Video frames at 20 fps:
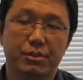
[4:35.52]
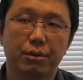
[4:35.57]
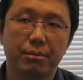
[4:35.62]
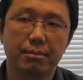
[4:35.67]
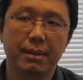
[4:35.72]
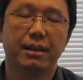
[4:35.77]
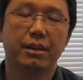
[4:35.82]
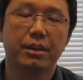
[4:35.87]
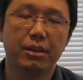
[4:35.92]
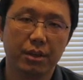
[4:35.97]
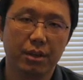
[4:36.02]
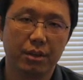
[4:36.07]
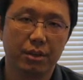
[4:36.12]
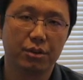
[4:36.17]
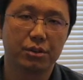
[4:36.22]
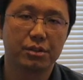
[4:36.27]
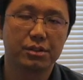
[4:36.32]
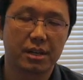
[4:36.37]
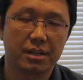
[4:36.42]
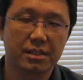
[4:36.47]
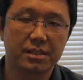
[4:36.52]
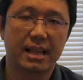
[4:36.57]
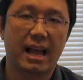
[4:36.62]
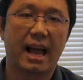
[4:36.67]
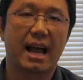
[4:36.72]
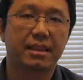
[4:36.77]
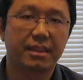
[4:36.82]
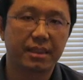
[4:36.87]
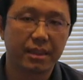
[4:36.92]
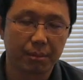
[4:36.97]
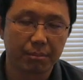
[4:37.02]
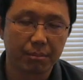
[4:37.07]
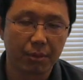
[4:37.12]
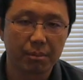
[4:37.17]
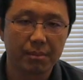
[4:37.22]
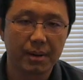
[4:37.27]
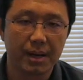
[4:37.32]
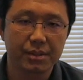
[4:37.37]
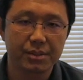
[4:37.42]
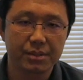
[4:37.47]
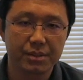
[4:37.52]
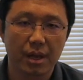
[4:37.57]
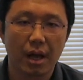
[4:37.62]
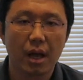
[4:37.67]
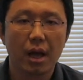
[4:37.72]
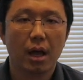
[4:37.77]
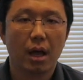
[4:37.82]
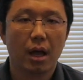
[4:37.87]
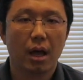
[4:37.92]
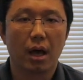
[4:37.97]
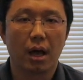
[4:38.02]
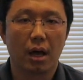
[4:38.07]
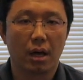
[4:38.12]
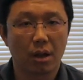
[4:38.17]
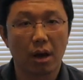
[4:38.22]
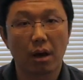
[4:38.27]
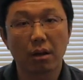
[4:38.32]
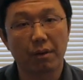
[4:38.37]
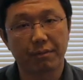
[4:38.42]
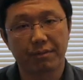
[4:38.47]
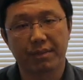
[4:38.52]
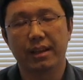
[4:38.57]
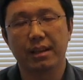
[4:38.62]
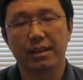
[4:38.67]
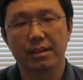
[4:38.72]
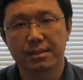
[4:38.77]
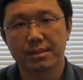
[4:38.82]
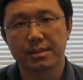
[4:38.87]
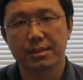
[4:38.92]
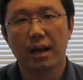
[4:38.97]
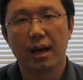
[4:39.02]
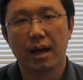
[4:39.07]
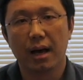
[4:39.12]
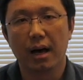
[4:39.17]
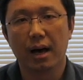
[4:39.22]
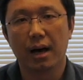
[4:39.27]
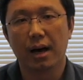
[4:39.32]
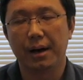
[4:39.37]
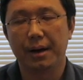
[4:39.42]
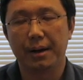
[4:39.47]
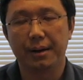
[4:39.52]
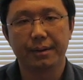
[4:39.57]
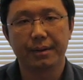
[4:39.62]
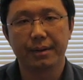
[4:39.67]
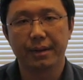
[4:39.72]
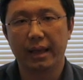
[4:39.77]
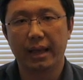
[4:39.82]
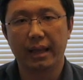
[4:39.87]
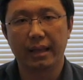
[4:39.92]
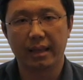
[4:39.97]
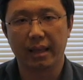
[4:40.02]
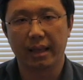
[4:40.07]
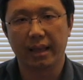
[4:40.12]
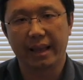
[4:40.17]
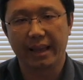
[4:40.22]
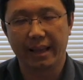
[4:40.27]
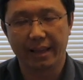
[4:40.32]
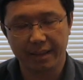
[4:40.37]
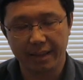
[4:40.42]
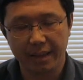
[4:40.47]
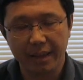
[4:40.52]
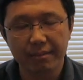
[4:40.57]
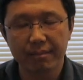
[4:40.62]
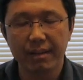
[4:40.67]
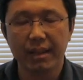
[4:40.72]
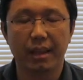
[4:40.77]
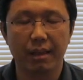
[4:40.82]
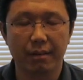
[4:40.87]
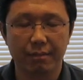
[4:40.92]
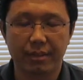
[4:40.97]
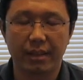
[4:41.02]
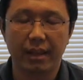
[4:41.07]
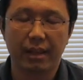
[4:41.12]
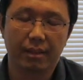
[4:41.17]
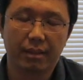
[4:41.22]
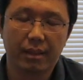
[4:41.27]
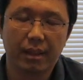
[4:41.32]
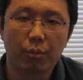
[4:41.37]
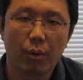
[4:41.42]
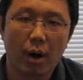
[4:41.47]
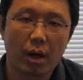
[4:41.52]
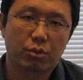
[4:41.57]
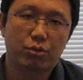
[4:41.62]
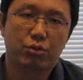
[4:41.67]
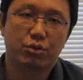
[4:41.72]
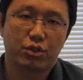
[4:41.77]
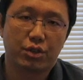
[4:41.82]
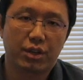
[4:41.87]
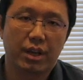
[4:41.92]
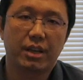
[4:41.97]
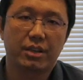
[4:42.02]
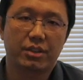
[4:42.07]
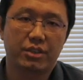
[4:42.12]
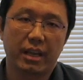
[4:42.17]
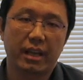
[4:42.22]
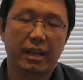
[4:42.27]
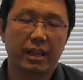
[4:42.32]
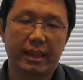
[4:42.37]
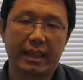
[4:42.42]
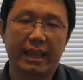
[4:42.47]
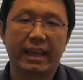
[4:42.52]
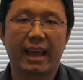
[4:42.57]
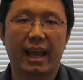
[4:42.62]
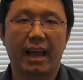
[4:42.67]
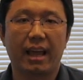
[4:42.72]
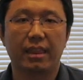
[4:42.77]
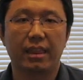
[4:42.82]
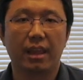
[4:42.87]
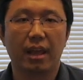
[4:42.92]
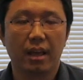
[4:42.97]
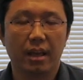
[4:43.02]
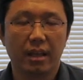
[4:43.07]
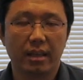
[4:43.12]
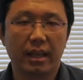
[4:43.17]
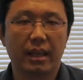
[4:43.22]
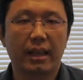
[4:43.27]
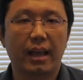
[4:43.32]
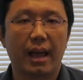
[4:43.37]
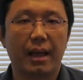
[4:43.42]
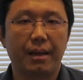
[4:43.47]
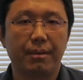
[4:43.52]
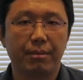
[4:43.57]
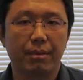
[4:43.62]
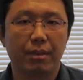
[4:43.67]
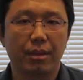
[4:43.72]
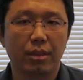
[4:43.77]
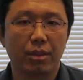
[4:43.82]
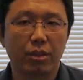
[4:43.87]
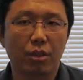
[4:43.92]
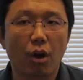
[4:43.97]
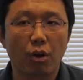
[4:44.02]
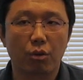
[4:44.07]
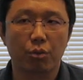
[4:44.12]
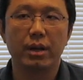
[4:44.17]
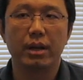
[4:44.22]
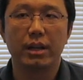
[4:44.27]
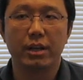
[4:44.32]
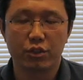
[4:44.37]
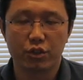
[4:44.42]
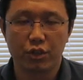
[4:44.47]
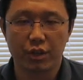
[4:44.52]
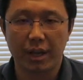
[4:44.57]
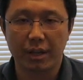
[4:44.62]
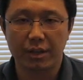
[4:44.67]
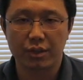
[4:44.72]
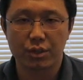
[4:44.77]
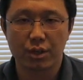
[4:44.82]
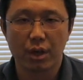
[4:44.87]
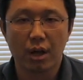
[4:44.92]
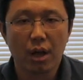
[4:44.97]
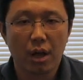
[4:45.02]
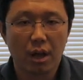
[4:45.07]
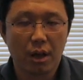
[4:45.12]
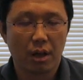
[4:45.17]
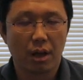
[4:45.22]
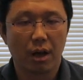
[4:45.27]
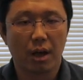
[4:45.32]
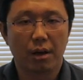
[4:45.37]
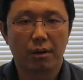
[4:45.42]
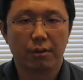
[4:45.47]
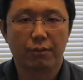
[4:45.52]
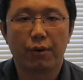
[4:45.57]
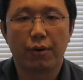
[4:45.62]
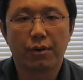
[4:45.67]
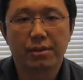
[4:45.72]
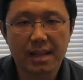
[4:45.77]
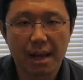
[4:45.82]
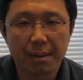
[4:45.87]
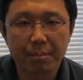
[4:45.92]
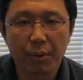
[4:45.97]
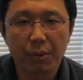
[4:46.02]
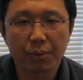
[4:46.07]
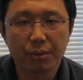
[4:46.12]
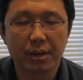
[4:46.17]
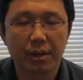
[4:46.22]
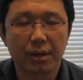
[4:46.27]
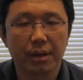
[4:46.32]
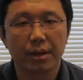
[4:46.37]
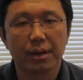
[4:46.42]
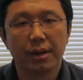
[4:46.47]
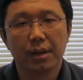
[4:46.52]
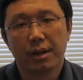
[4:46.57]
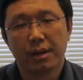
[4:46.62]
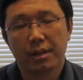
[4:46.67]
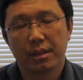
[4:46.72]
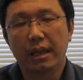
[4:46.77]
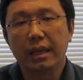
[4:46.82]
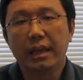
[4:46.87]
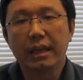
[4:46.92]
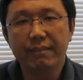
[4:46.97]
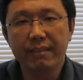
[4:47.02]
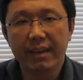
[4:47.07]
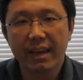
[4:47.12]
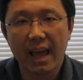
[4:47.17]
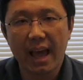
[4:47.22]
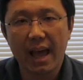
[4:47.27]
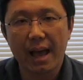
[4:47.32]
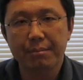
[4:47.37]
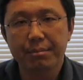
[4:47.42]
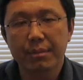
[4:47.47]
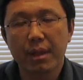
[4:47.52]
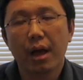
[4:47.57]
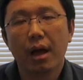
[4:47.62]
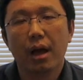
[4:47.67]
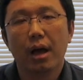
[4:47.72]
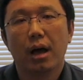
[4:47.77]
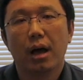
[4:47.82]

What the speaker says: so many users at the moment, a lot of things, even if they want to change, they can not really change. For example, the EVM,